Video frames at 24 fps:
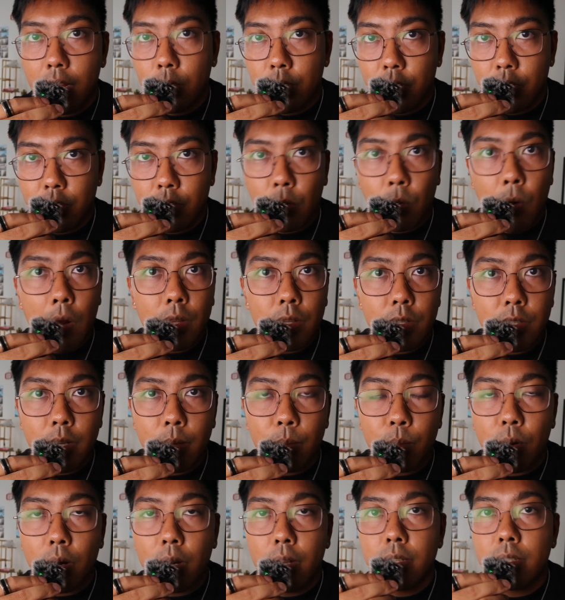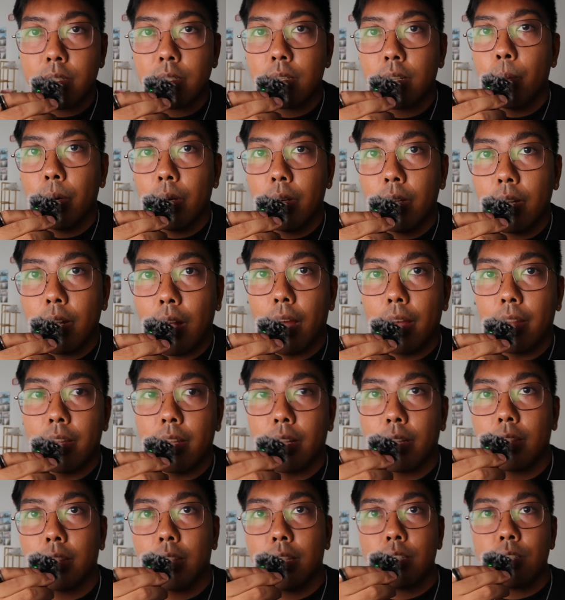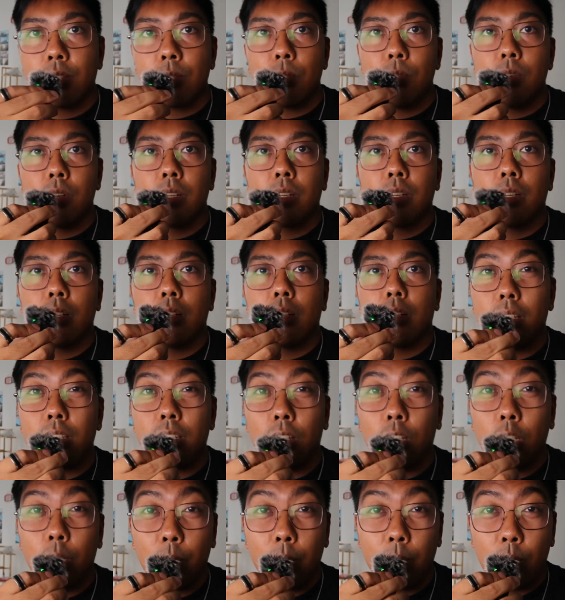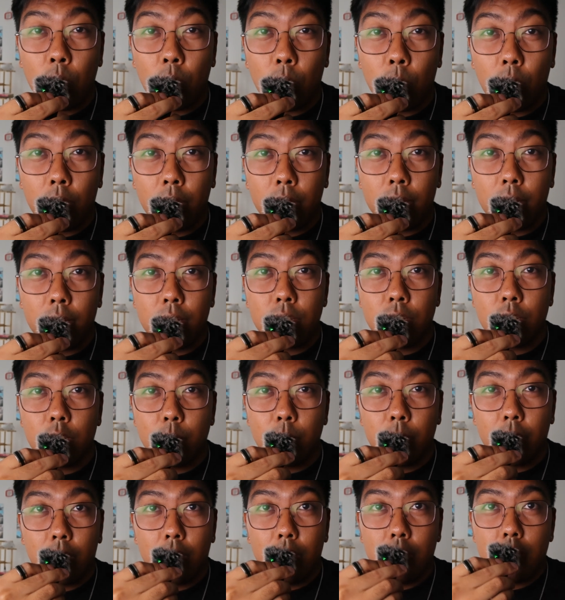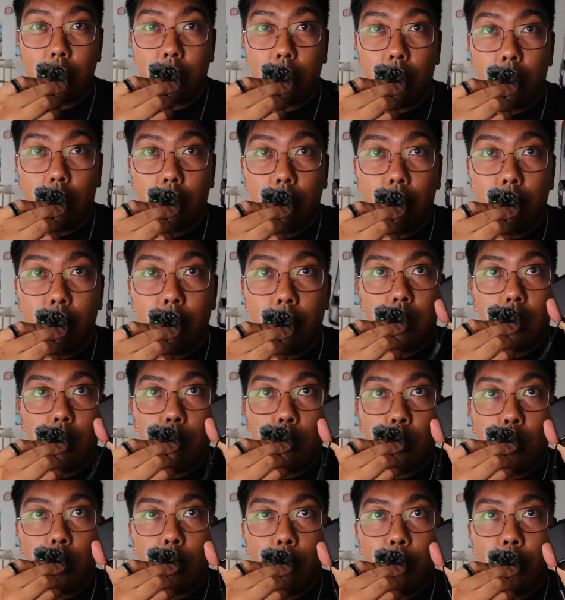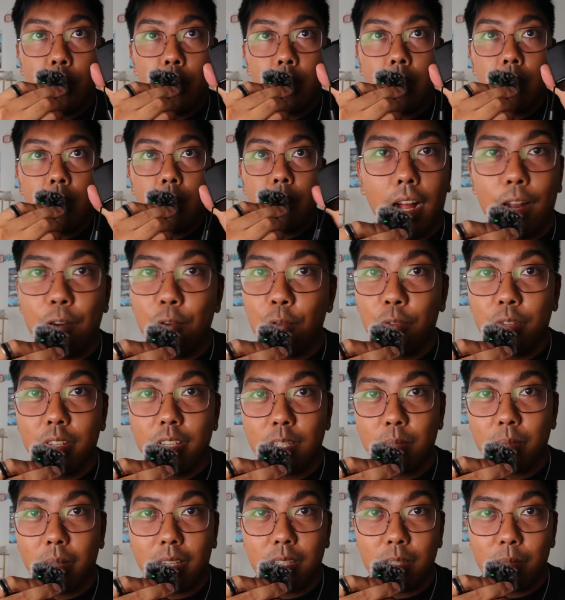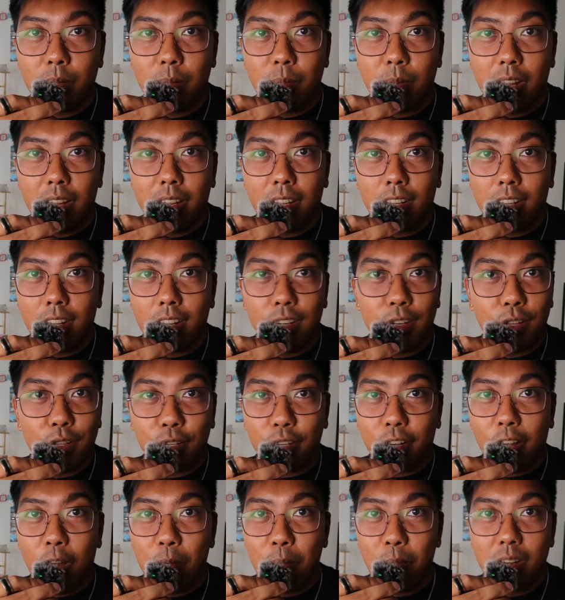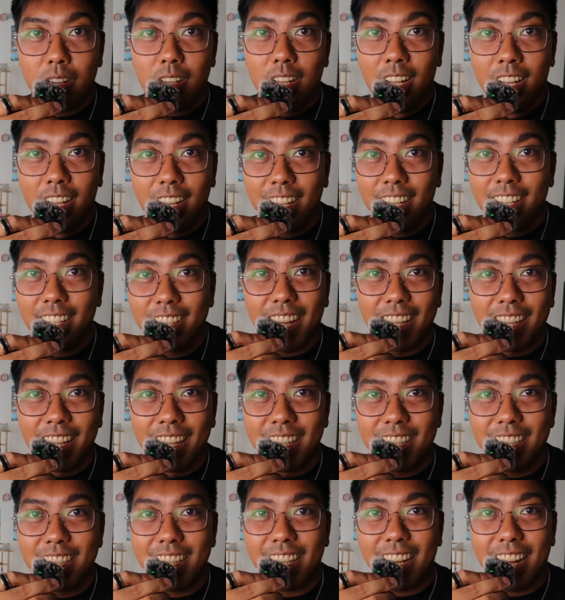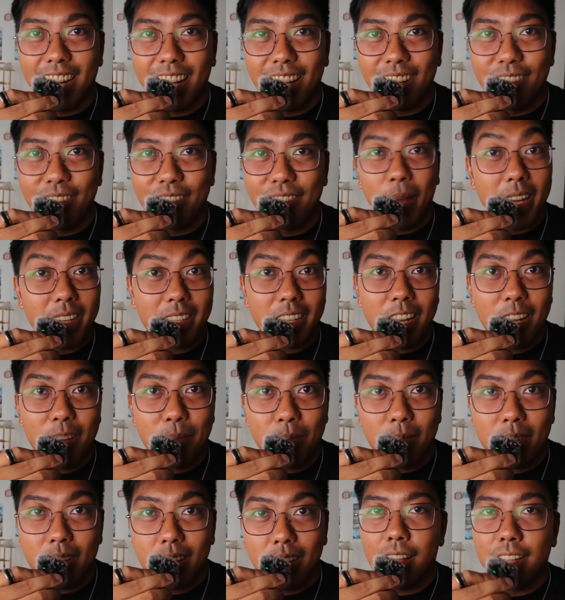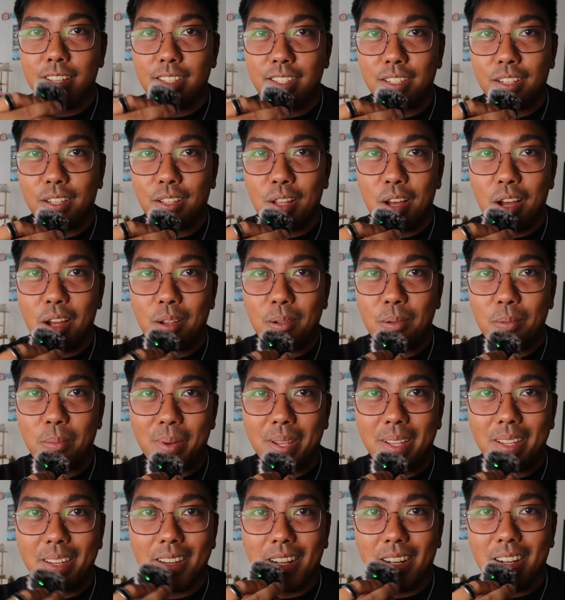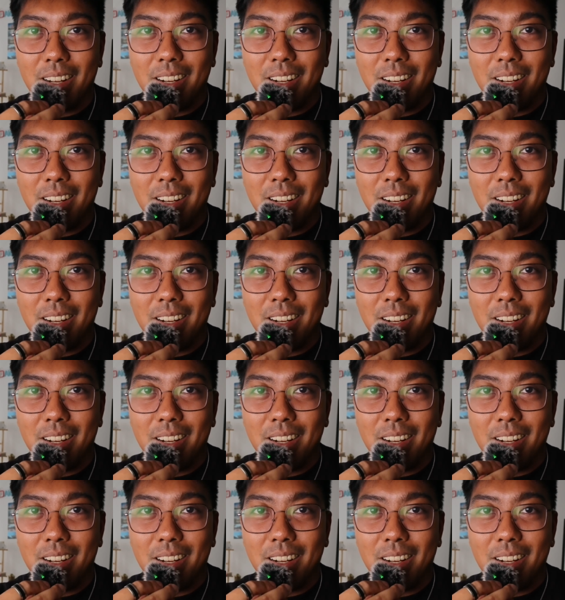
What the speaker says: which is around the same price, but I think this one is a little bit more worth it just because of the portability. I don't really expect to be buying another camera. I think this is kind of endgame. It's a lot, but